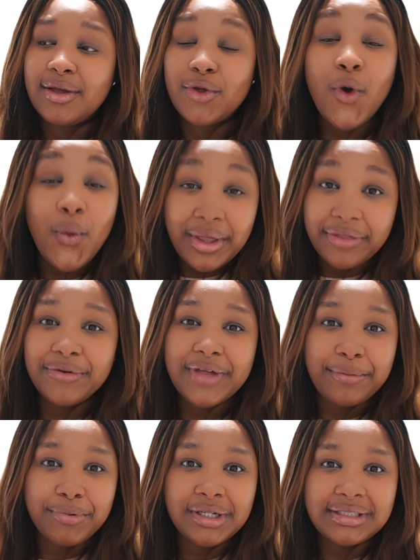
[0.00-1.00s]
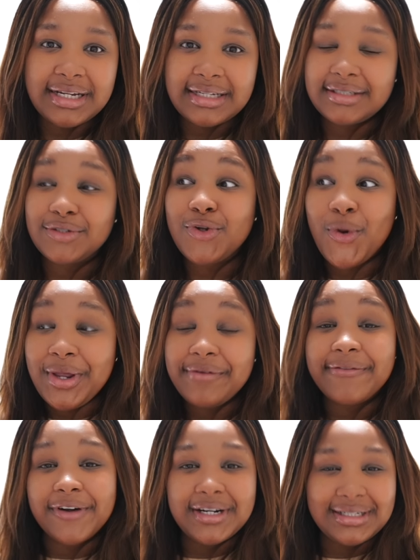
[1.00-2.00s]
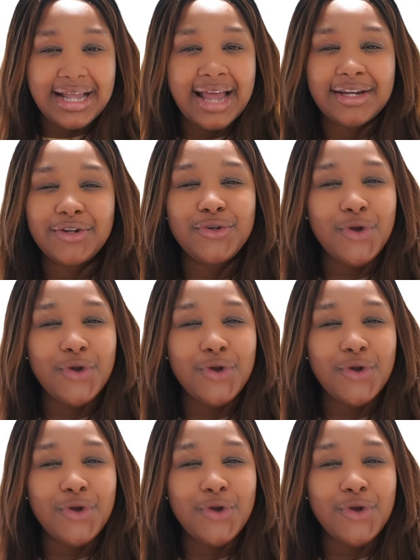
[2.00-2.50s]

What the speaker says: going through that process, knowing firsthand,